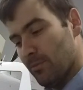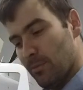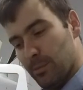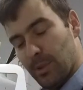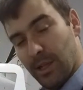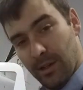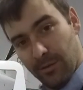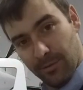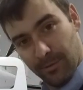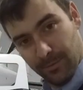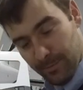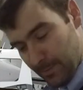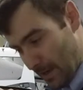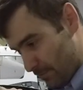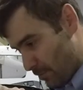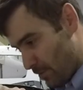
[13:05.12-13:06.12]
And if
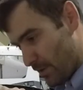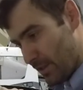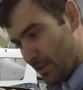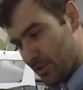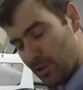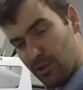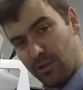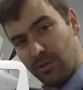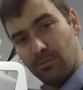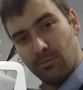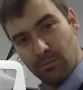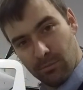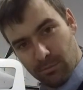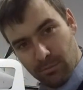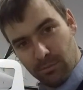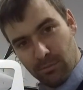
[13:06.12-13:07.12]
everything is good,
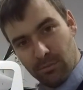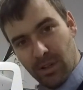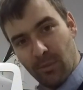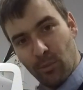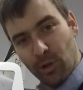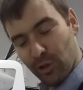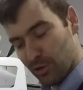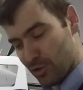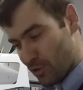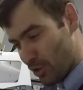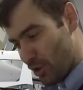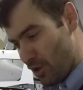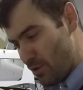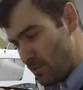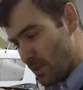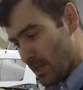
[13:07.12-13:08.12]
then we're good to
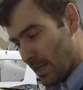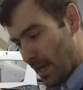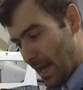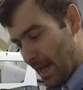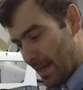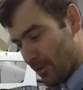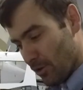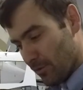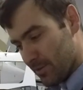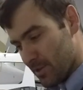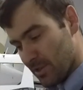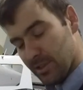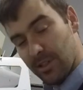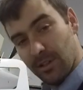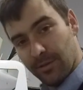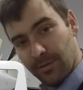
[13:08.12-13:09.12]
go. And
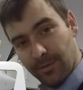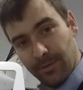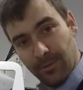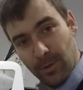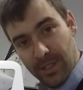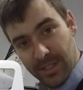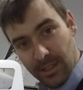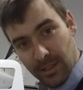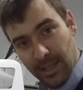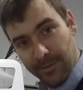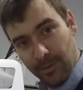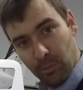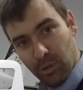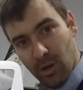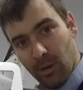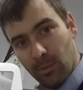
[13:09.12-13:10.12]
obviously, if we still have a
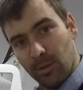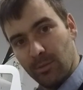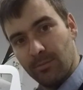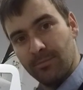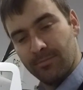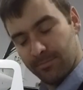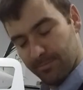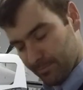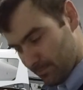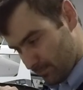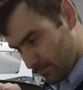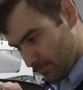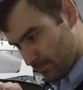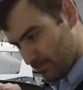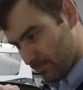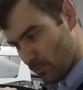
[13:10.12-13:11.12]
problem,
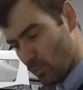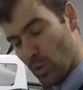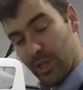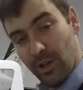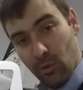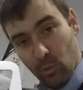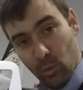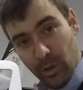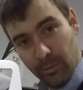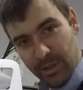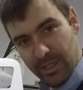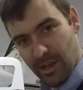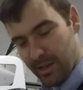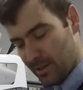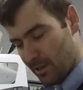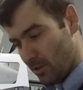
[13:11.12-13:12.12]
we don't want to be
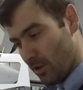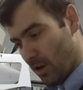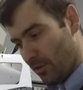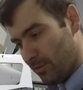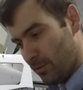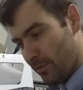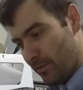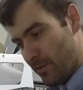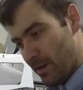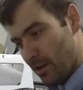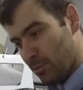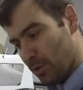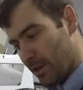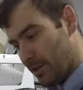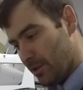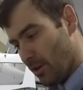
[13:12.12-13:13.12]
taking off with the
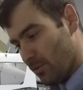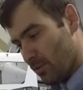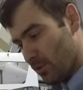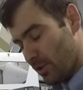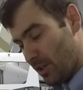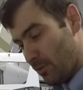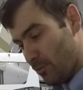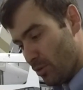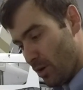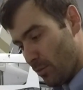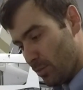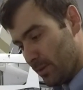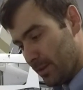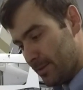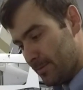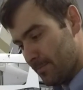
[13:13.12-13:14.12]
airplane not working properly.